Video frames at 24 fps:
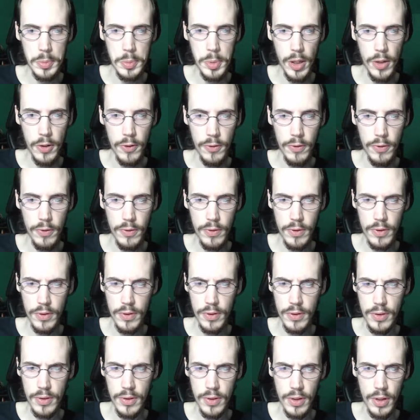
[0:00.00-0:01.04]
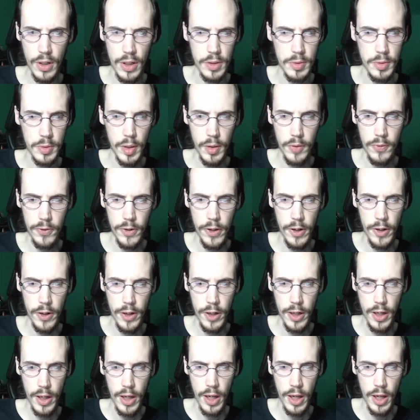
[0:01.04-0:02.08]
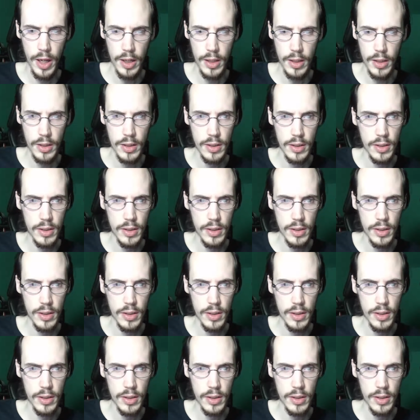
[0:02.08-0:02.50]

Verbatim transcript: behind her flare. Hey.